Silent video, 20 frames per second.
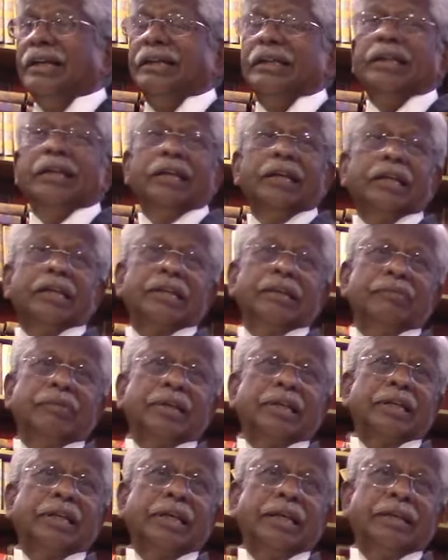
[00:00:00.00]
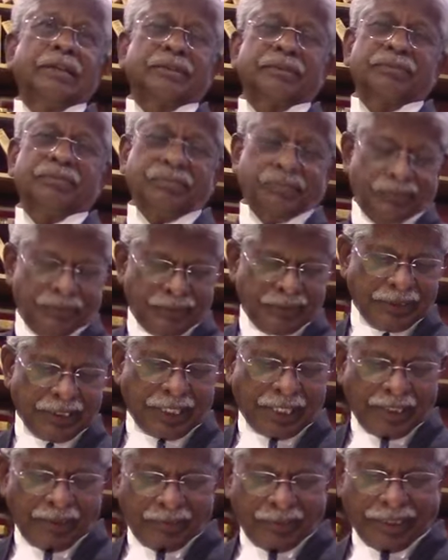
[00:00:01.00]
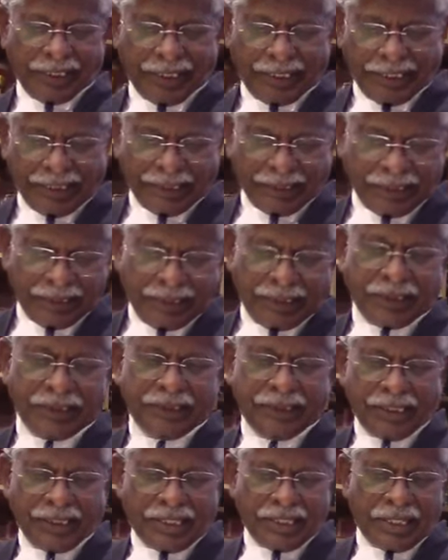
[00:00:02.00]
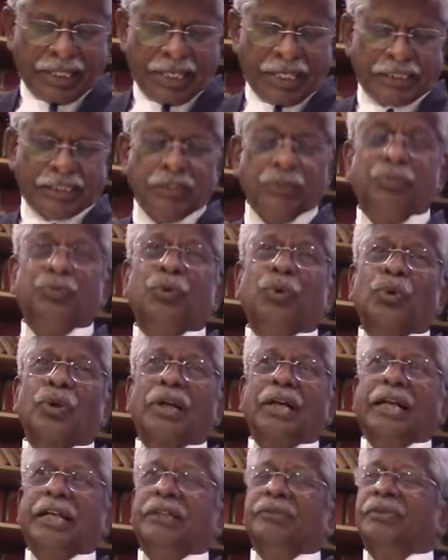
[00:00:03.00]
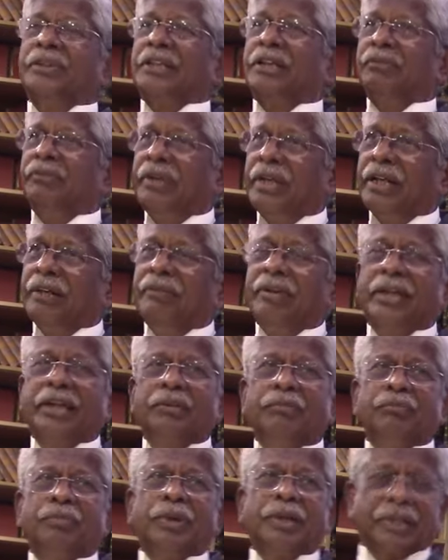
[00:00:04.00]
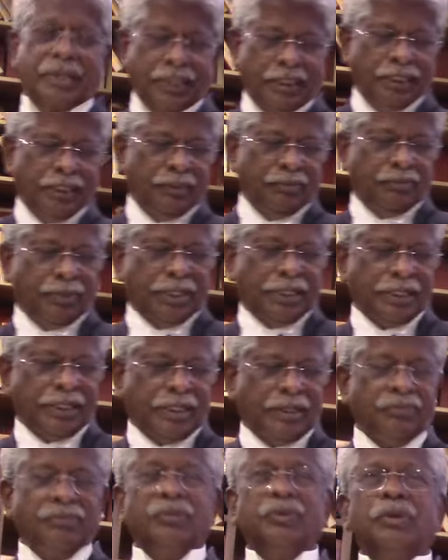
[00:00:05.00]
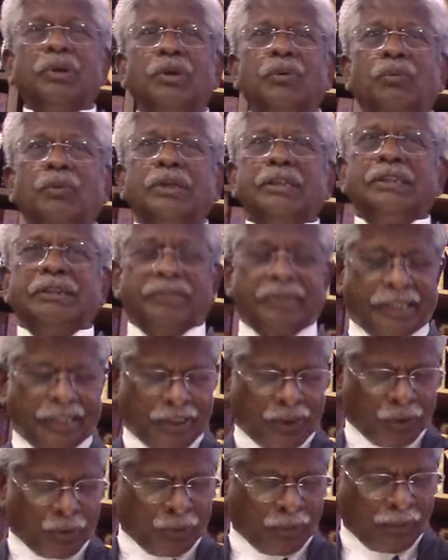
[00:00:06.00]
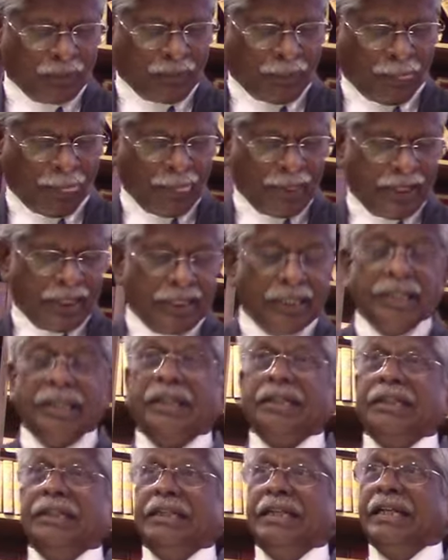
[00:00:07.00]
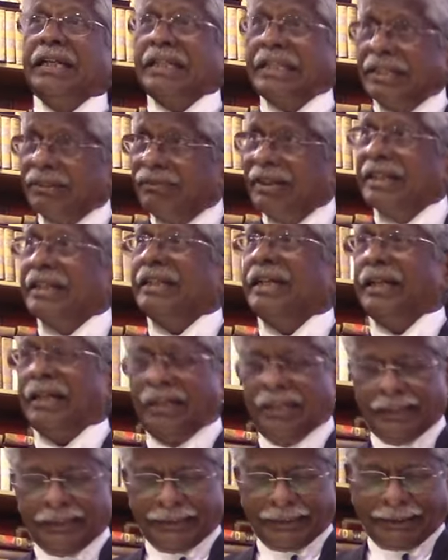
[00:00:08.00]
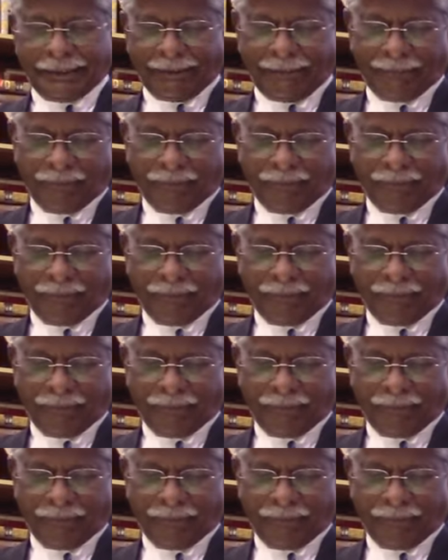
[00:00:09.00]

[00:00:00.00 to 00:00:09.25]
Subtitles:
In a given case, I am reading the last four lines, but they are very, very important in paragraph 172. In a given case,